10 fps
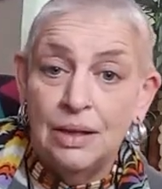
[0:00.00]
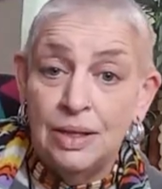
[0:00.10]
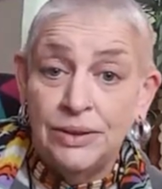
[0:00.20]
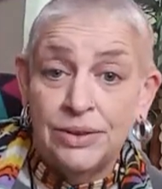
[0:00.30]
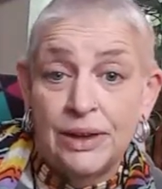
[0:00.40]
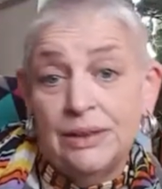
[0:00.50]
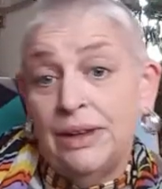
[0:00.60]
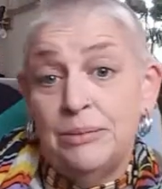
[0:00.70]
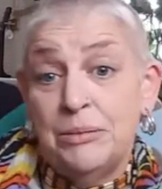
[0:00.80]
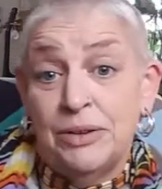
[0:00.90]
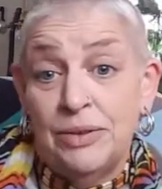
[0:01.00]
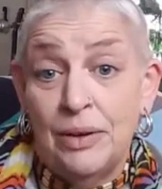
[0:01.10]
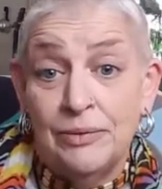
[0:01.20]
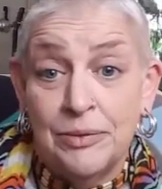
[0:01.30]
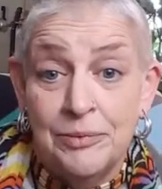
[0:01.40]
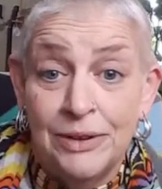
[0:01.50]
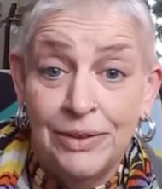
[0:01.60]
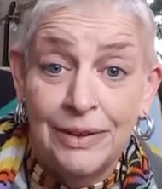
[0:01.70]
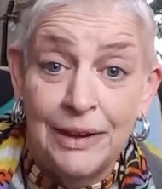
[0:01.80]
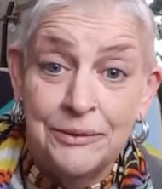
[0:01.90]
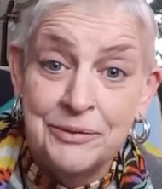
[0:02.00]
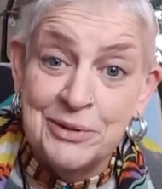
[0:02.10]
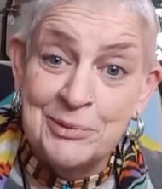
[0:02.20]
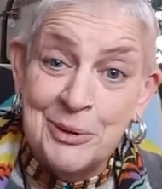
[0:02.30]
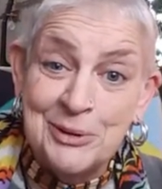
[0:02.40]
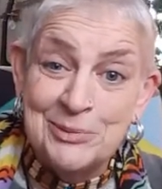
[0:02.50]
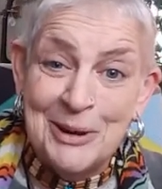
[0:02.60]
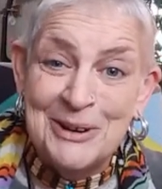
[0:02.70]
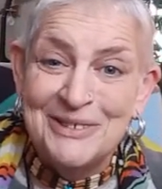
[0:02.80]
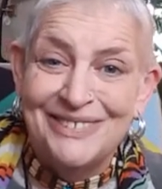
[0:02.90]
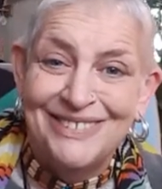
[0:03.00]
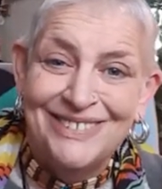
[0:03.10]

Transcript: at least I'd had myself convinced that for the most part.